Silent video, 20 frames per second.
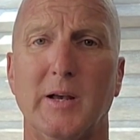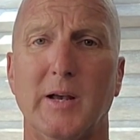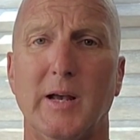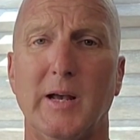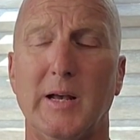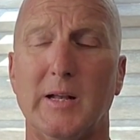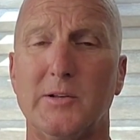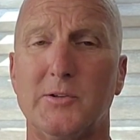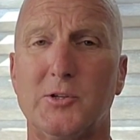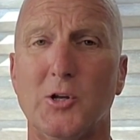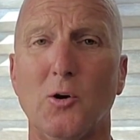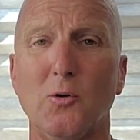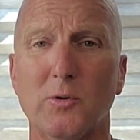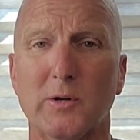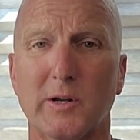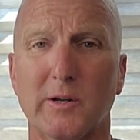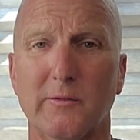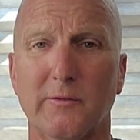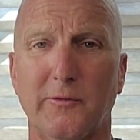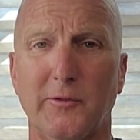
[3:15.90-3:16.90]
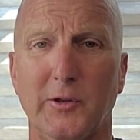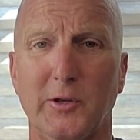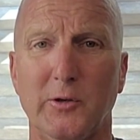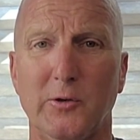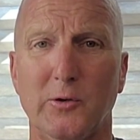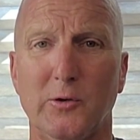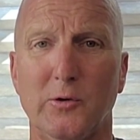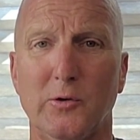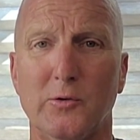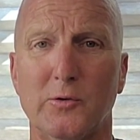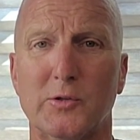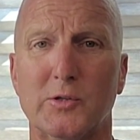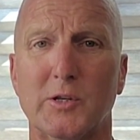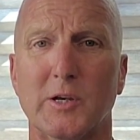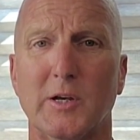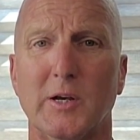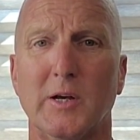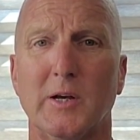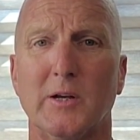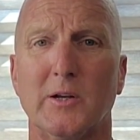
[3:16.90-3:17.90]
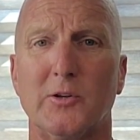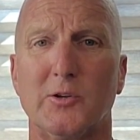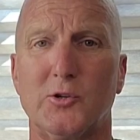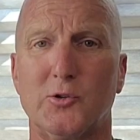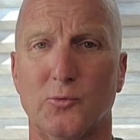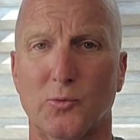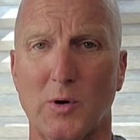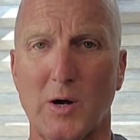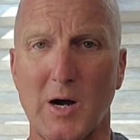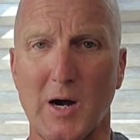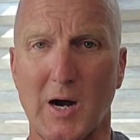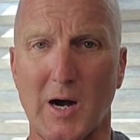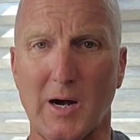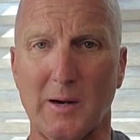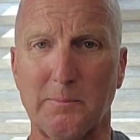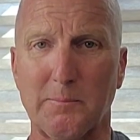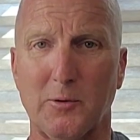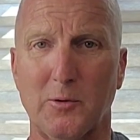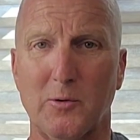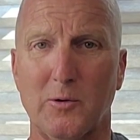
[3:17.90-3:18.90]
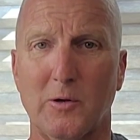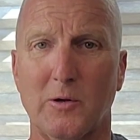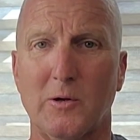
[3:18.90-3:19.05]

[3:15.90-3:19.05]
And don't confuse drop